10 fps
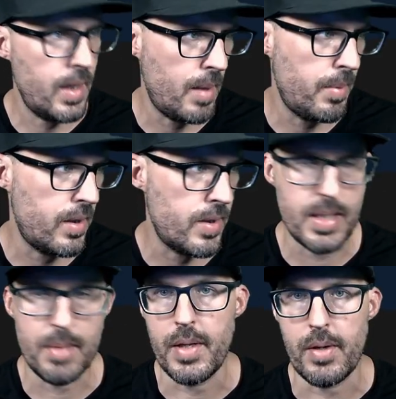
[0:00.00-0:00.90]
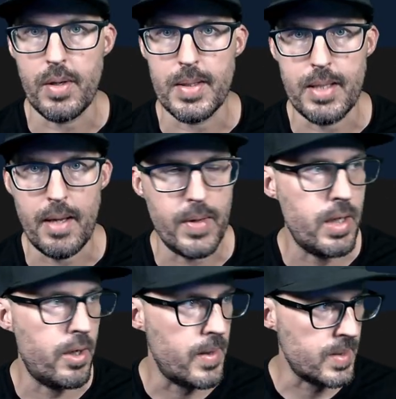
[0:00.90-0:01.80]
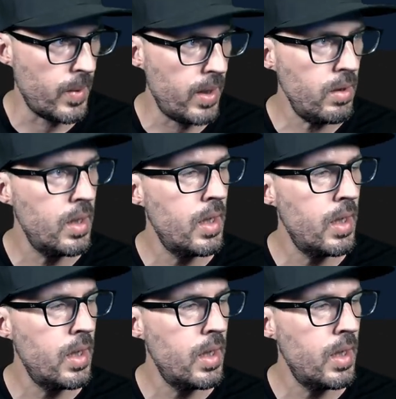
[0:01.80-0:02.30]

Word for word: uh, but there is some other good stuff in here as well.